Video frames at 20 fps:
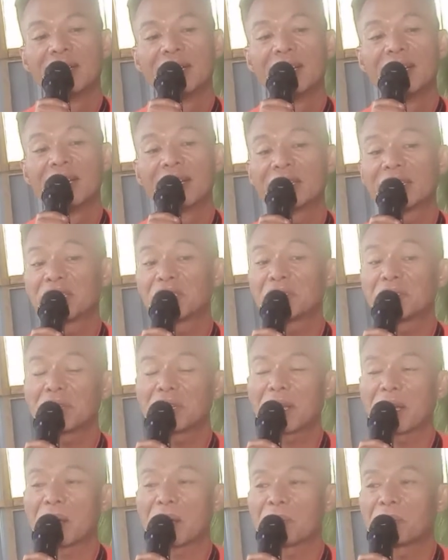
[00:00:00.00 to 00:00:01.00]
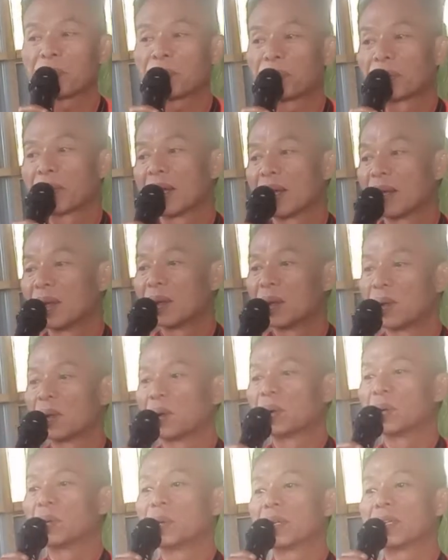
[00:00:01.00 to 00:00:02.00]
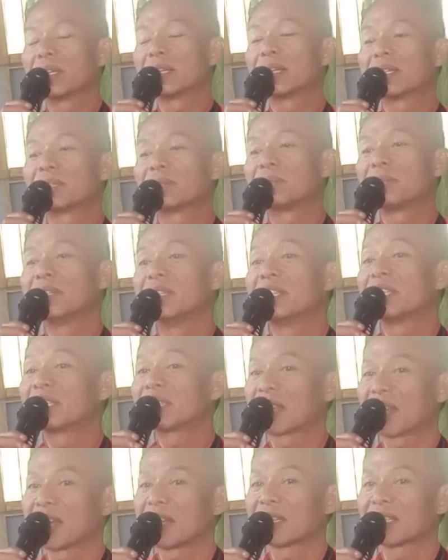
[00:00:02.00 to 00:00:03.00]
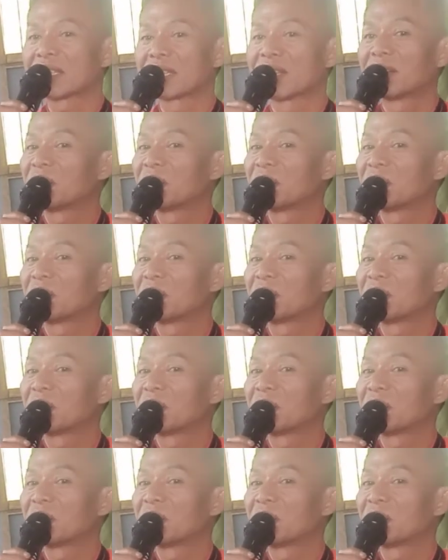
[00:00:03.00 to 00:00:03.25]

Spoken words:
let us recap what has been discussed